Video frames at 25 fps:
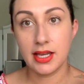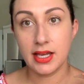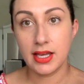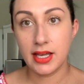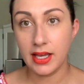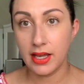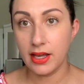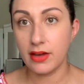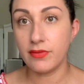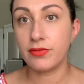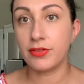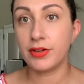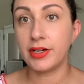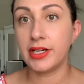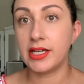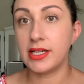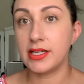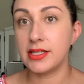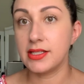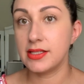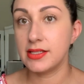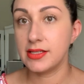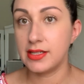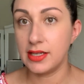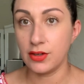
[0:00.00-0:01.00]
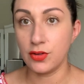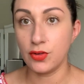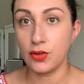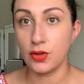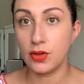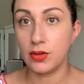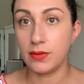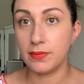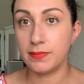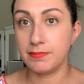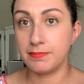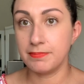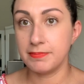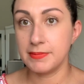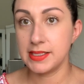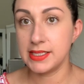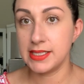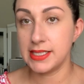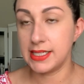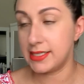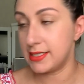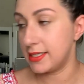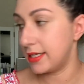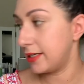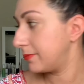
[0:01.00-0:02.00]
every single
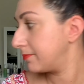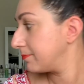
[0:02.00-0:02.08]
season.